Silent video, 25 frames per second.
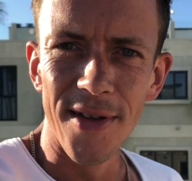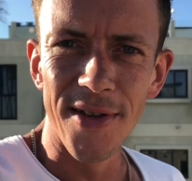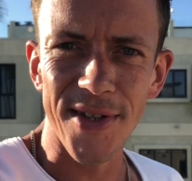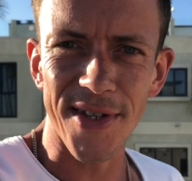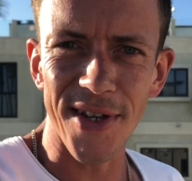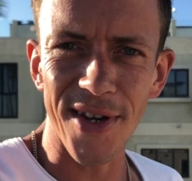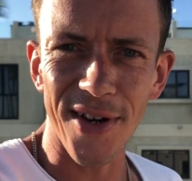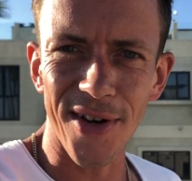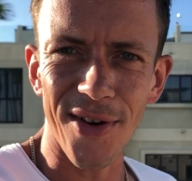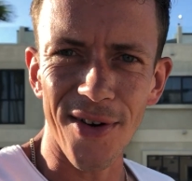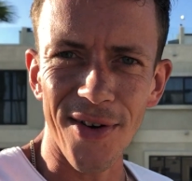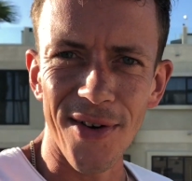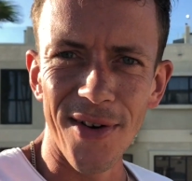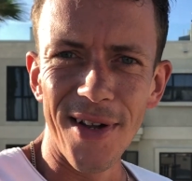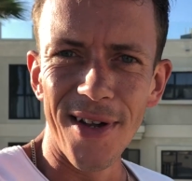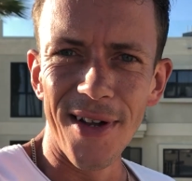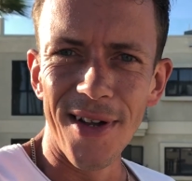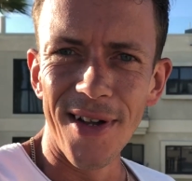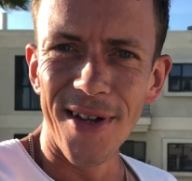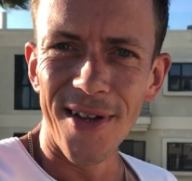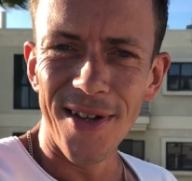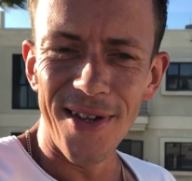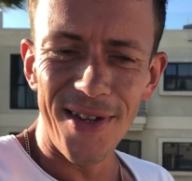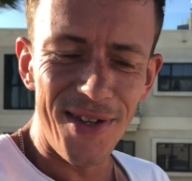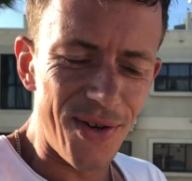So
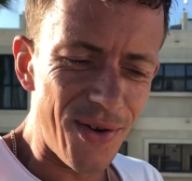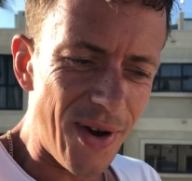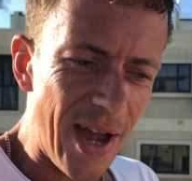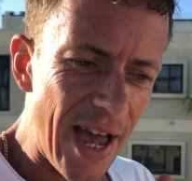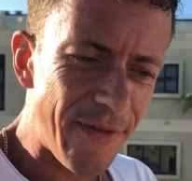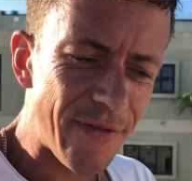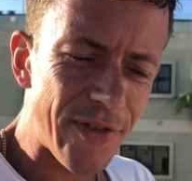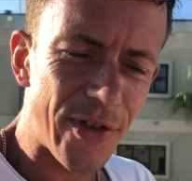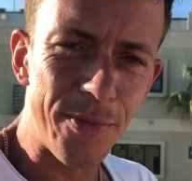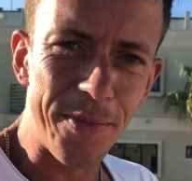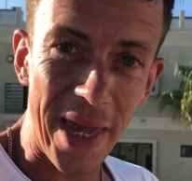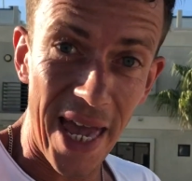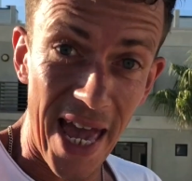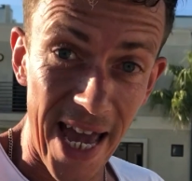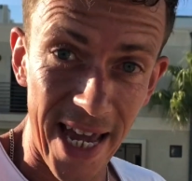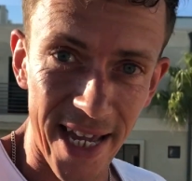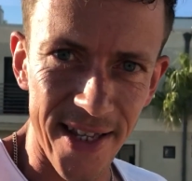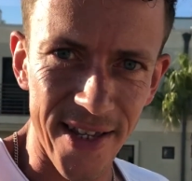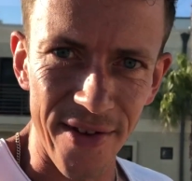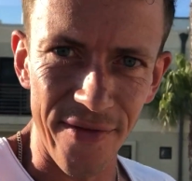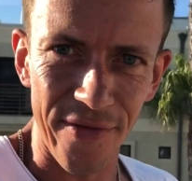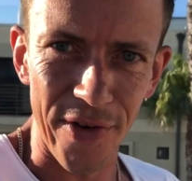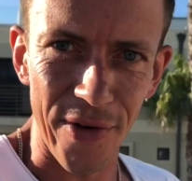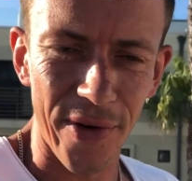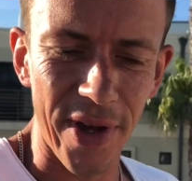you have to be
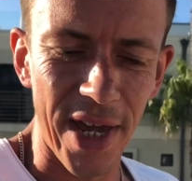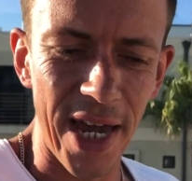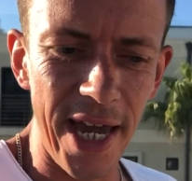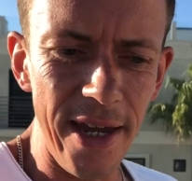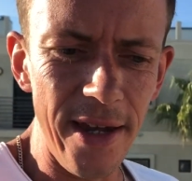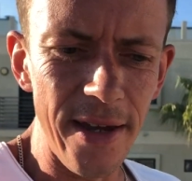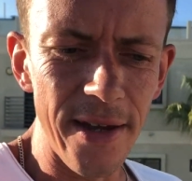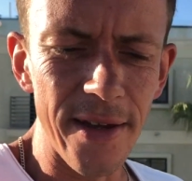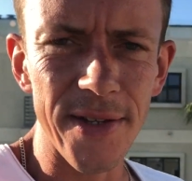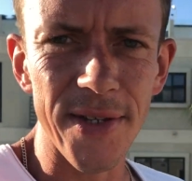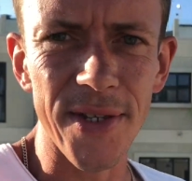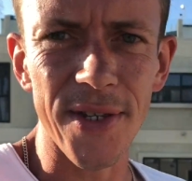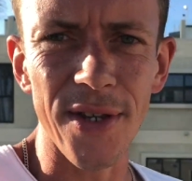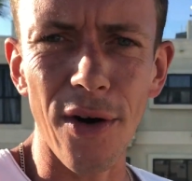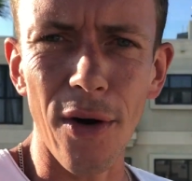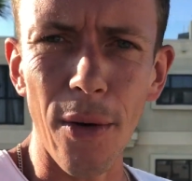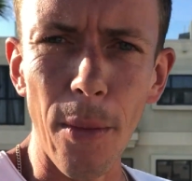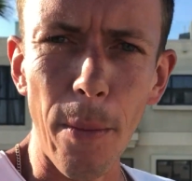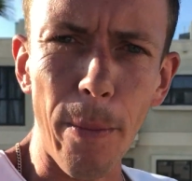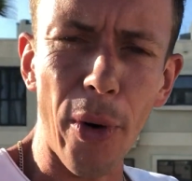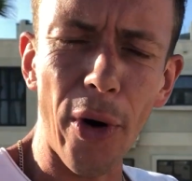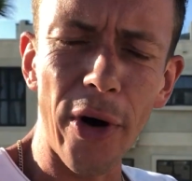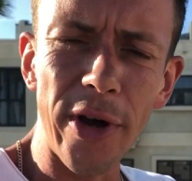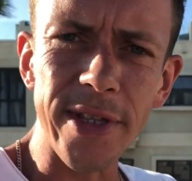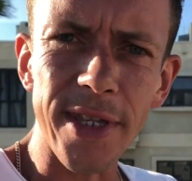active, okay? So
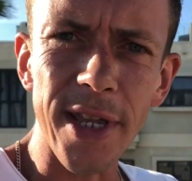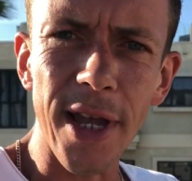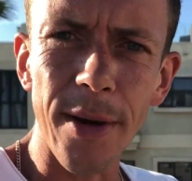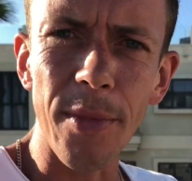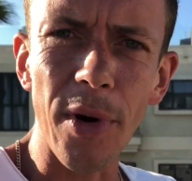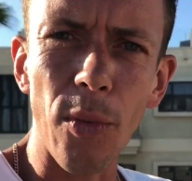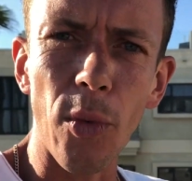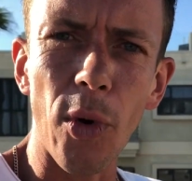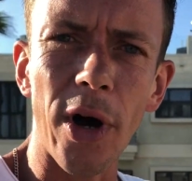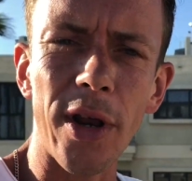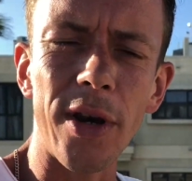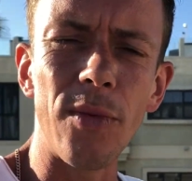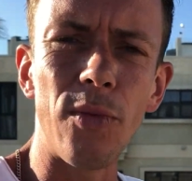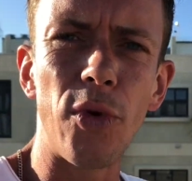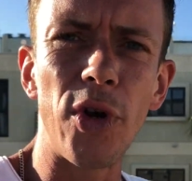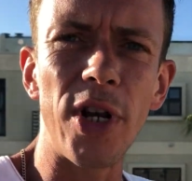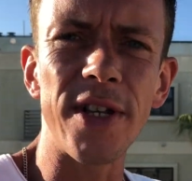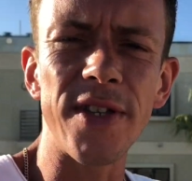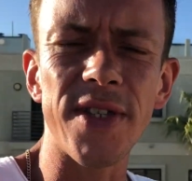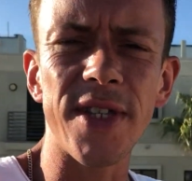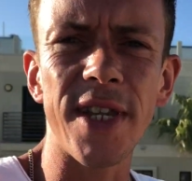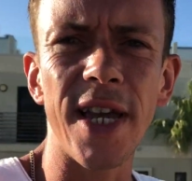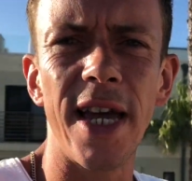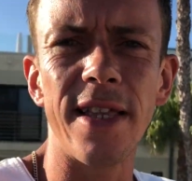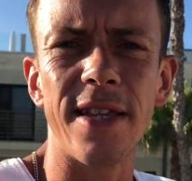point number 1 in real
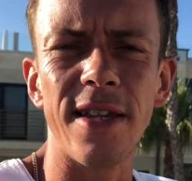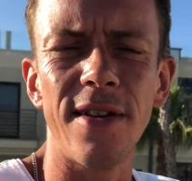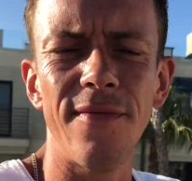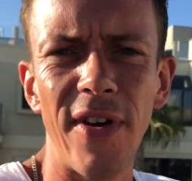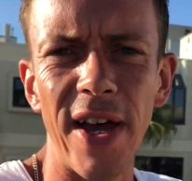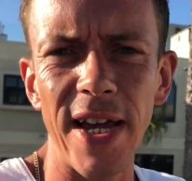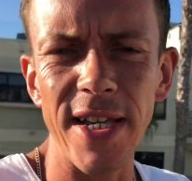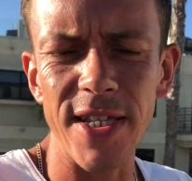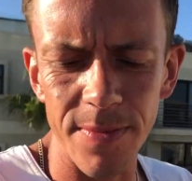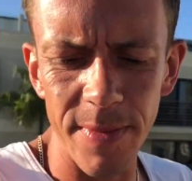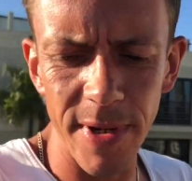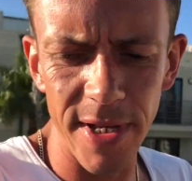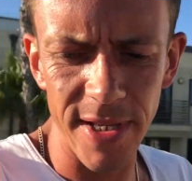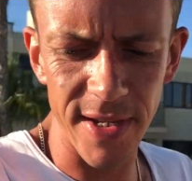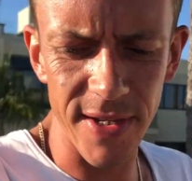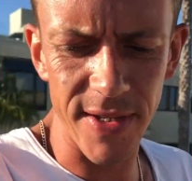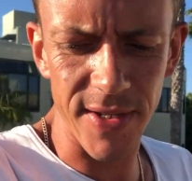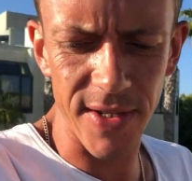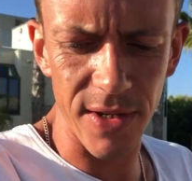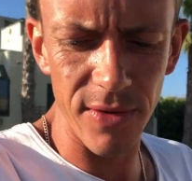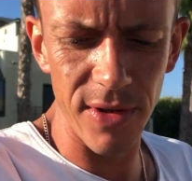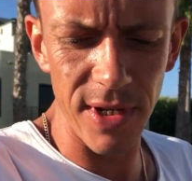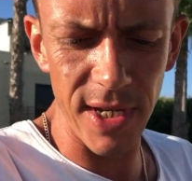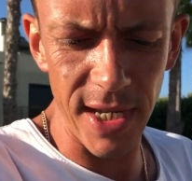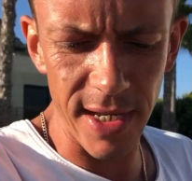estate investment is
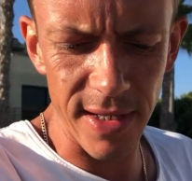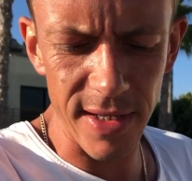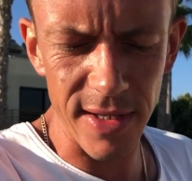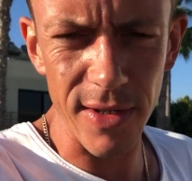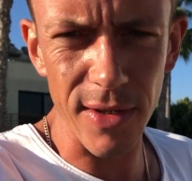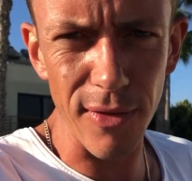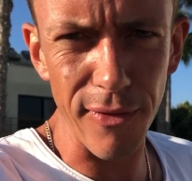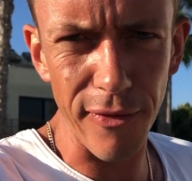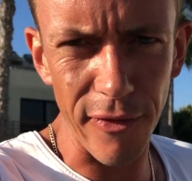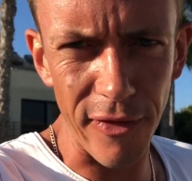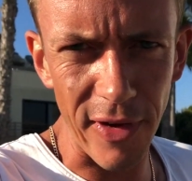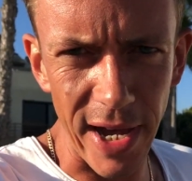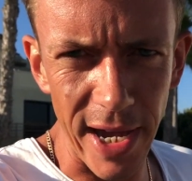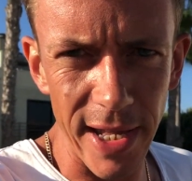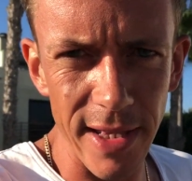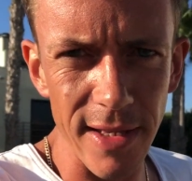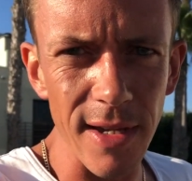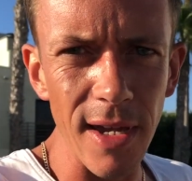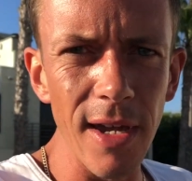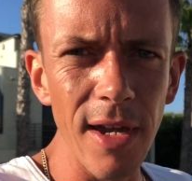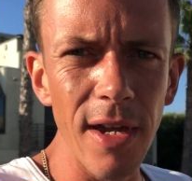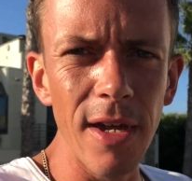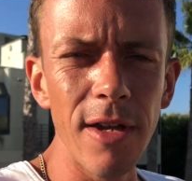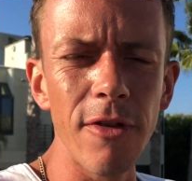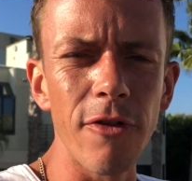you need to find
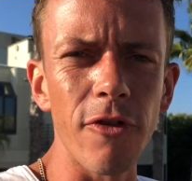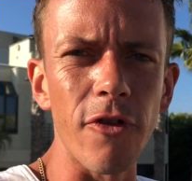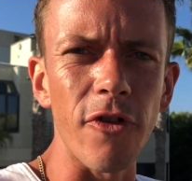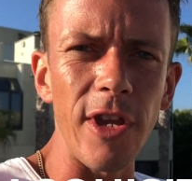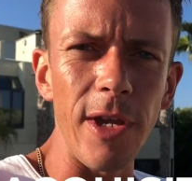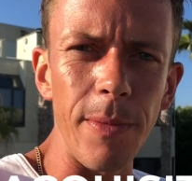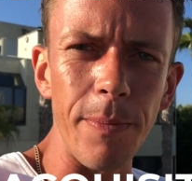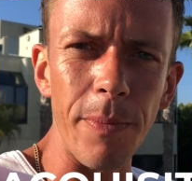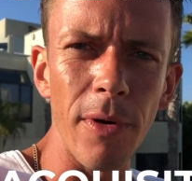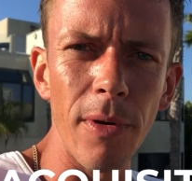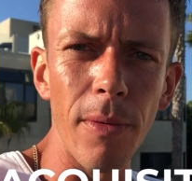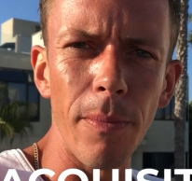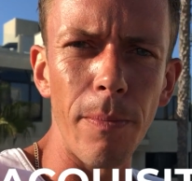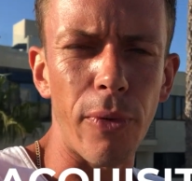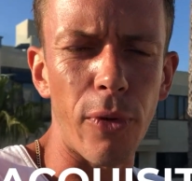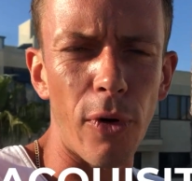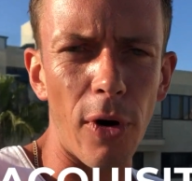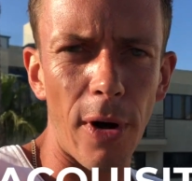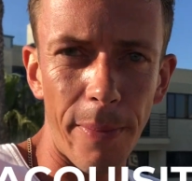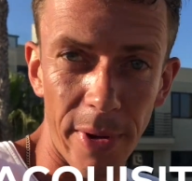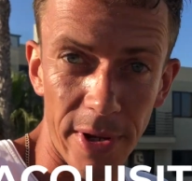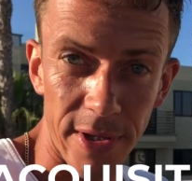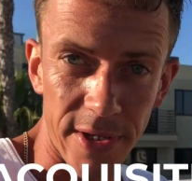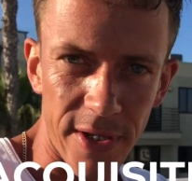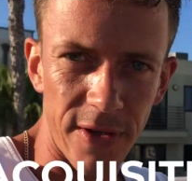cheap
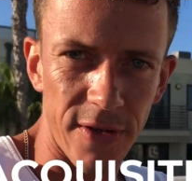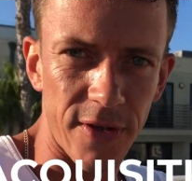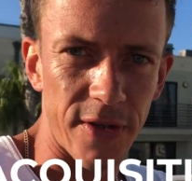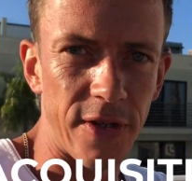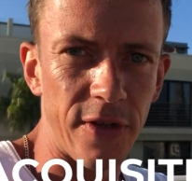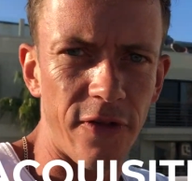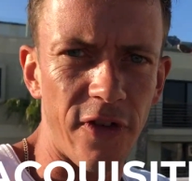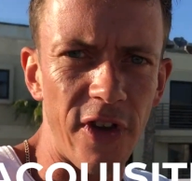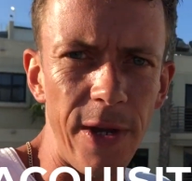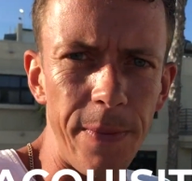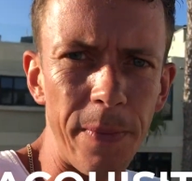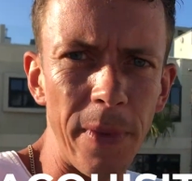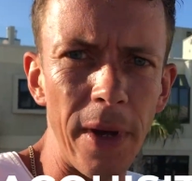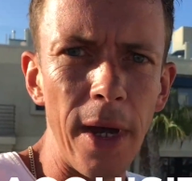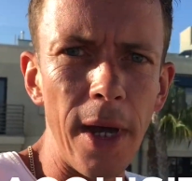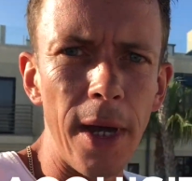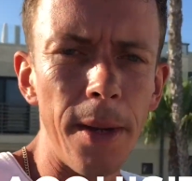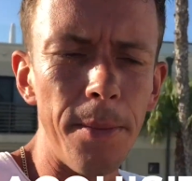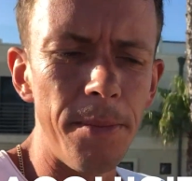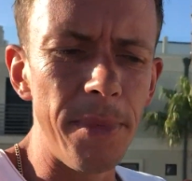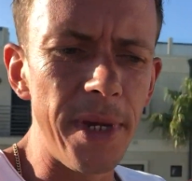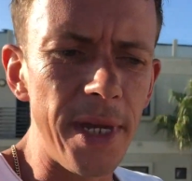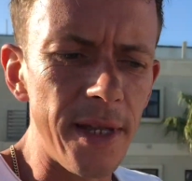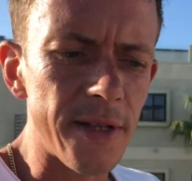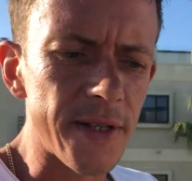properties. Cheap
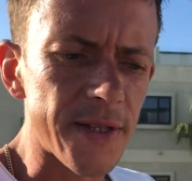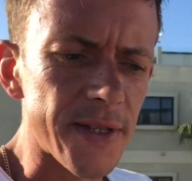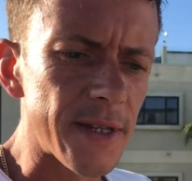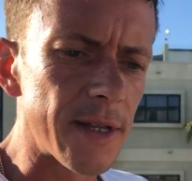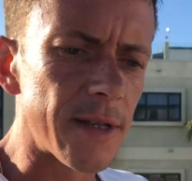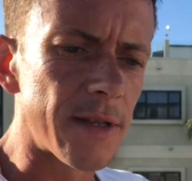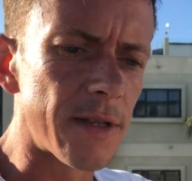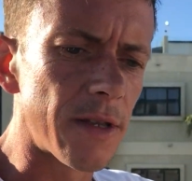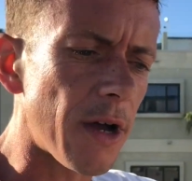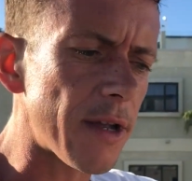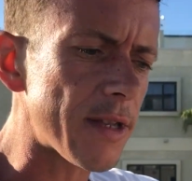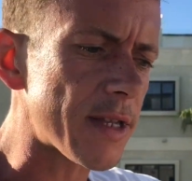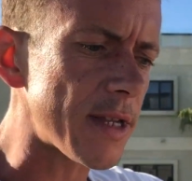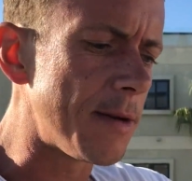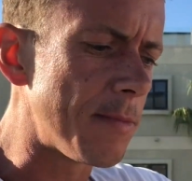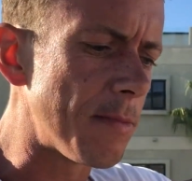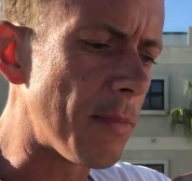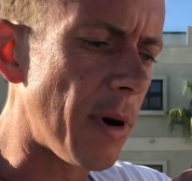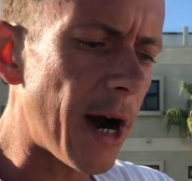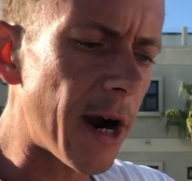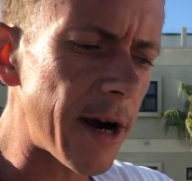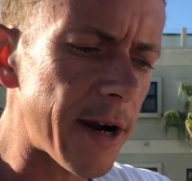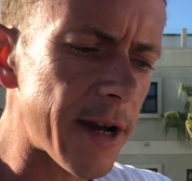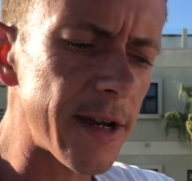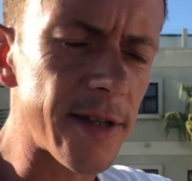means not in
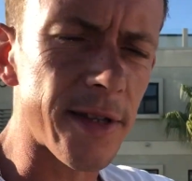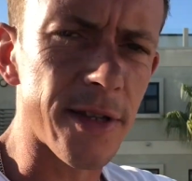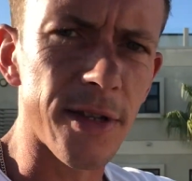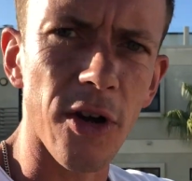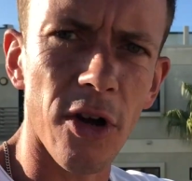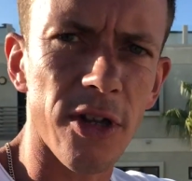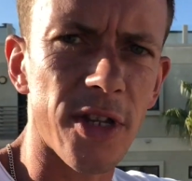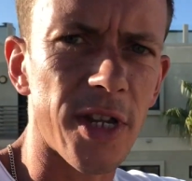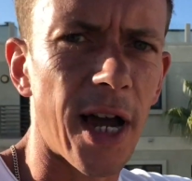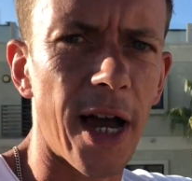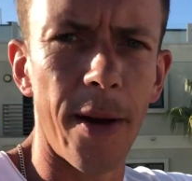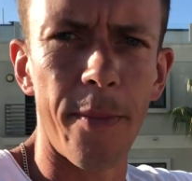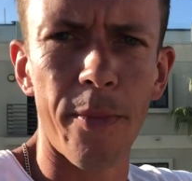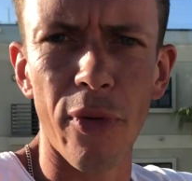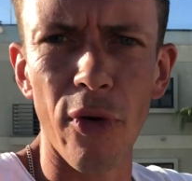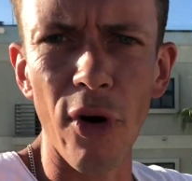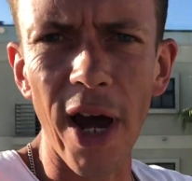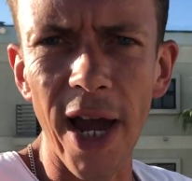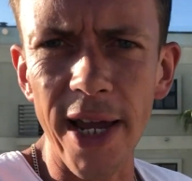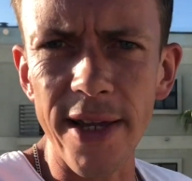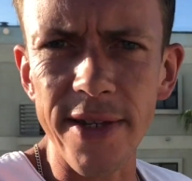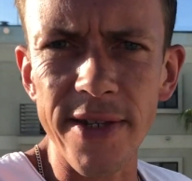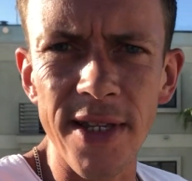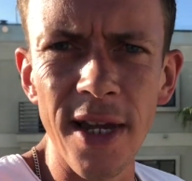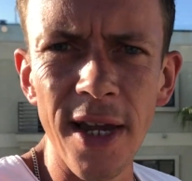market, not high
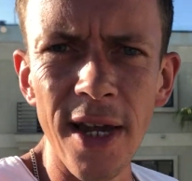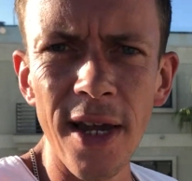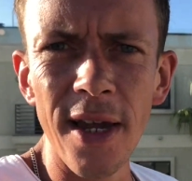price.